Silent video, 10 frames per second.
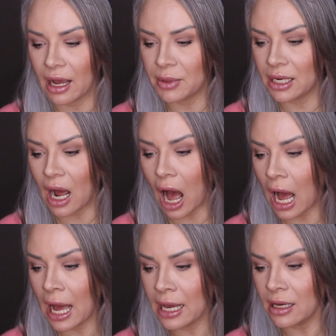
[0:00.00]
I mean,
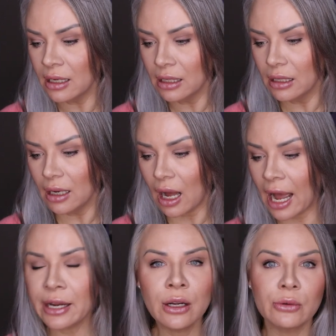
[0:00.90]
I
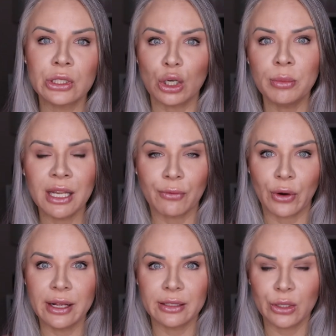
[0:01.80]
I know so many
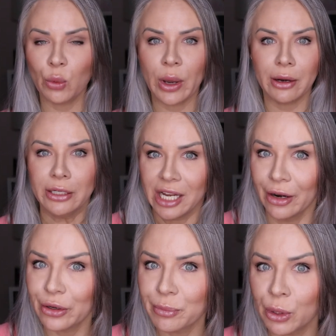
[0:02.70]
friends who wear
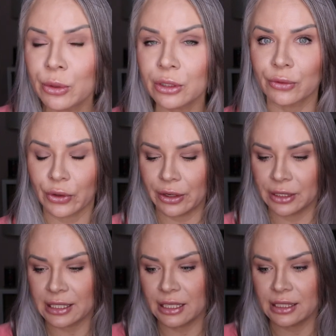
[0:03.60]
Terry Mugler
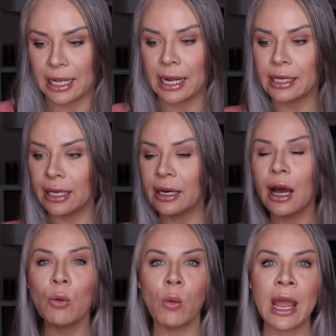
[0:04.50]
fragrances and I
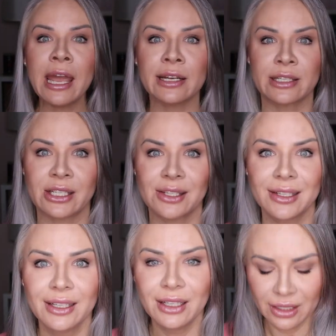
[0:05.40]
cannot wait
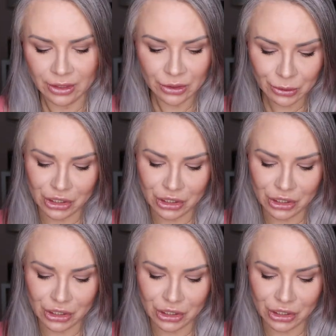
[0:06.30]
to